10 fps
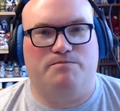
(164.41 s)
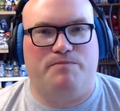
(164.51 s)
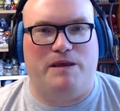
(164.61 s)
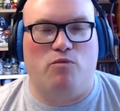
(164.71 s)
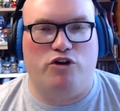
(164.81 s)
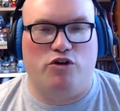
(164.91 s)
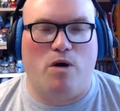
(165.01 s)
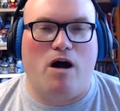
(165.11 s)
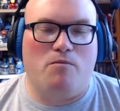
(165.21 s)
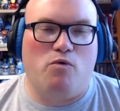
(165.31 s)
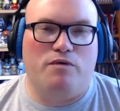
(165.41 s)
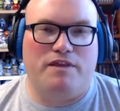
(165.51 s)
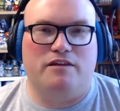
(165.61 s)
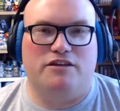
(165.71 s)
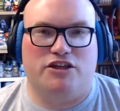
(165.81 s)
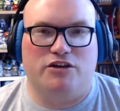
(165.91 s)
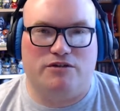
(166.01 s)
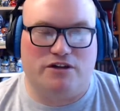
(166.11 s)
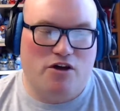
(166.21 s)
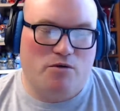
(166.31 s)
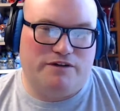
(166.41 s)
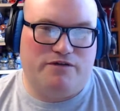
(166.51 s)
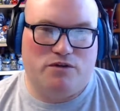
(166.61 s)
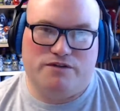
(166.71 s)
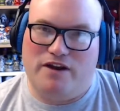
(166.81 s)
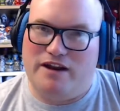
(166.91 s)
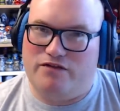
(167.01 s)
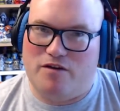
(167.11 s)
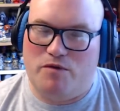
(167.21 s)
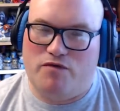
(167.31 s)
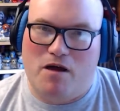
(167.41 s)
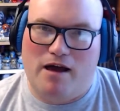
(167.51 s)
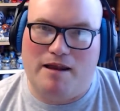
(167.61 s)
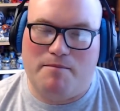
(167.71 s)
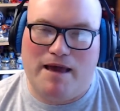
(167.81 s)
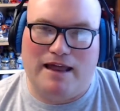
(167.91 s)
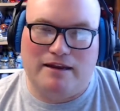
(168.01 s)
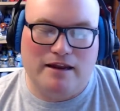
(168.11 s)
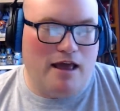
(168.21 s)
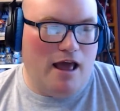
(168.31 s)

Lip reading: you are more than the suit, which I thought was funny coming from Iron Man.